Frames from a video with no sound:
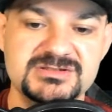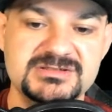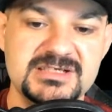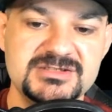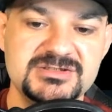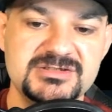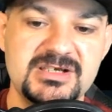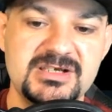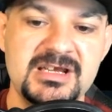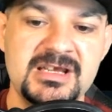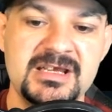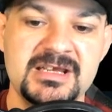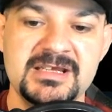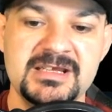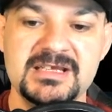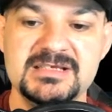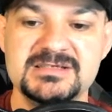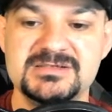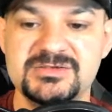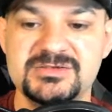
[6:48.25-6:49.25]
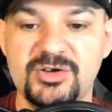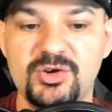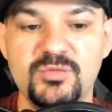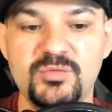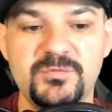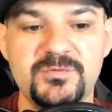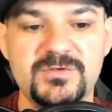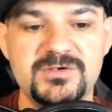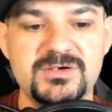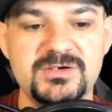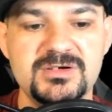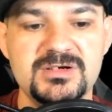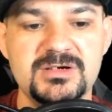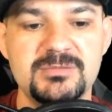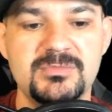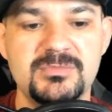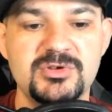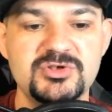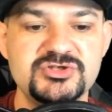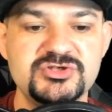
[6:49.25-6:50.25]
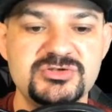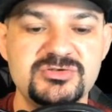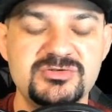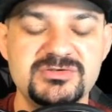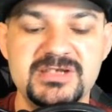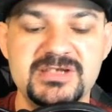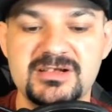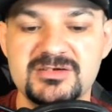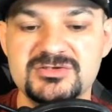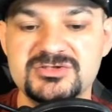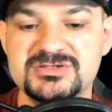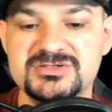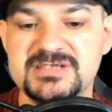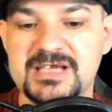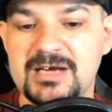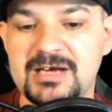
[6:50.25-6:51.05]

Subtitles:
Sesha is known for her emotional intelligence,